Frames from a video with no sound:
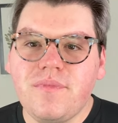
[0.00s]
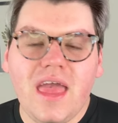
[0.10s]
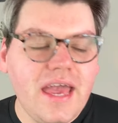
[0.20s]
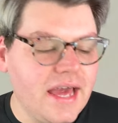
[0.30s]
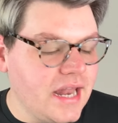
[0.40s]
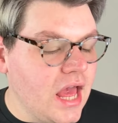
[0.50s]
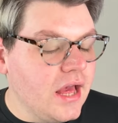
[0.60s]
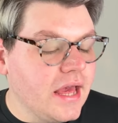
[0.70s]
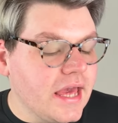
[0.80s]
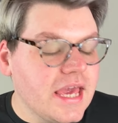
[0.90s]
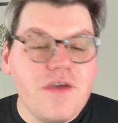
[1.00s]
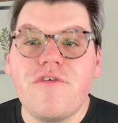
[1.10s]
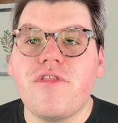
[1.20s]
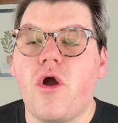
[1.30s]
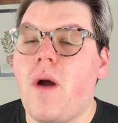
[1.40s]
And
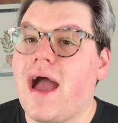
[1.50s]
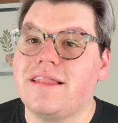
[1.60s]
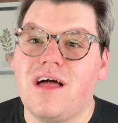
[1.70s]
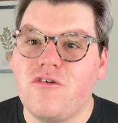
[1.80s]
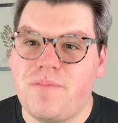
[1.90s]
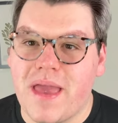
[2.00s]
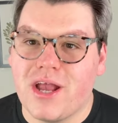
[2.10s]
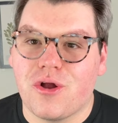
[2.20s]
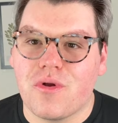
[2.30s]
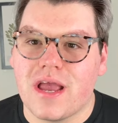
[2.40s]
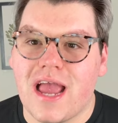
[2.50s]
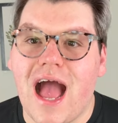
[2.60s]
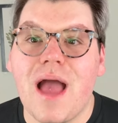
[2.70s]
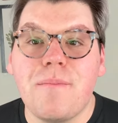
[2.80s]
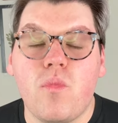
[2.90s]
even though I love bakery,
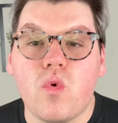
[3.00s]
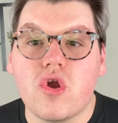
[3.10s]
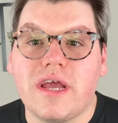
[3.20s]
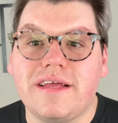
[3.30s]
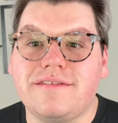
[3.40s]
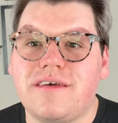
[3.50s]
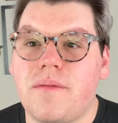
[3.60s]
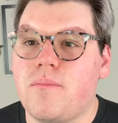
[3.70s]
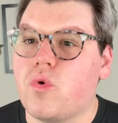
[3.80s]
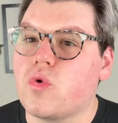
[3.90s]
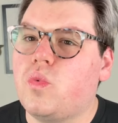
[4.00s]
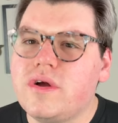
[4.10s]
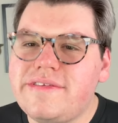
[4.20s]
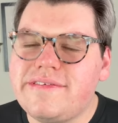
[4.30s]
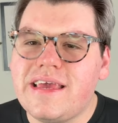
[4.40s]
I'm more into more
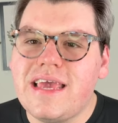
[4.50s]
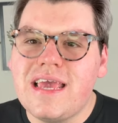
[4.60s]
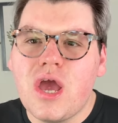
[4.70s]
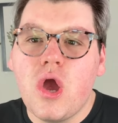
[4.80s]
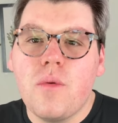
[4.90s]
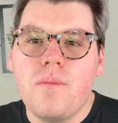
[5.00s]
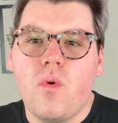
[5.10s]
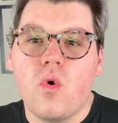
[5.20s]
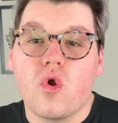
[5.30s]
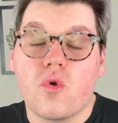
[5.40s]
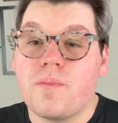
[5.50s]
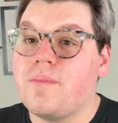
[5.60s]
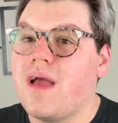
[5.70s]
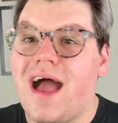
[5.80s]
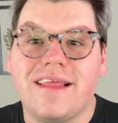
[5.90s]
woodsy, more,
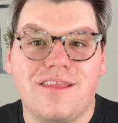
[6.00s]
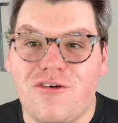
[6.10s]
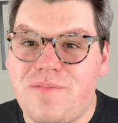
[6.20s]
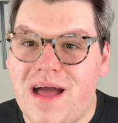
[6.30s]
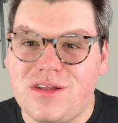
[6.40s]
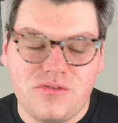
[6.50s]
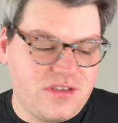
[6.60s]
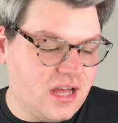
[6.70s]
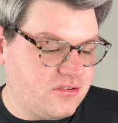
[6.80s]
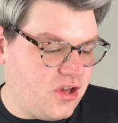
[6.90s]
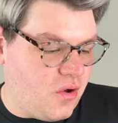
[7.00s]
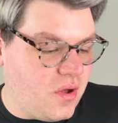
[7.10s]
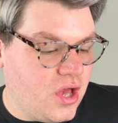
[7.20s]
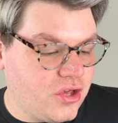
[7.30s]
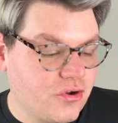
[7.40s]
I love Palo
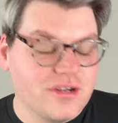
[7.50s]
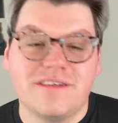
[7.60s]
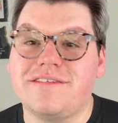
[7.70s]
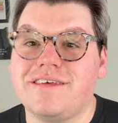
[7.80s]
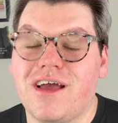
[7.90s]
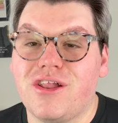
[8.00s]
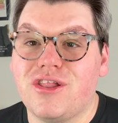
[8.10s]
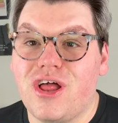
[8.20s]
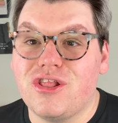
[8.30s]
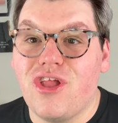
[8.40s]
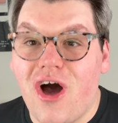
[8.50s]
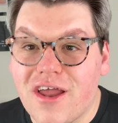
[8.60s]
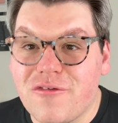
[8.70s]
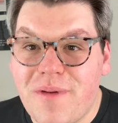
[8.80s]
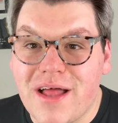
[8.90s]
Santo. You're going to see a lot
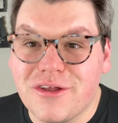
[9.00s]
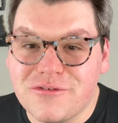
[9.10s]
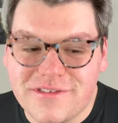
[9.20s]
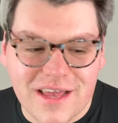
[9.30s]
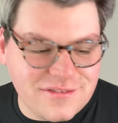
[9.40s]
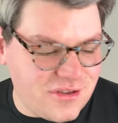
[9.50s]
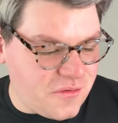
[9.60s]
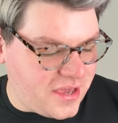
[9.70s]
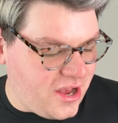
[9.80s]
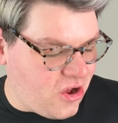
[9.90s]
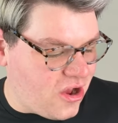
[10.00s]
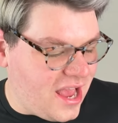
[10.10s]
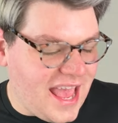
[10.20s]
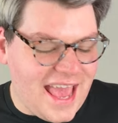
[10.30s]
of Palo Santo here.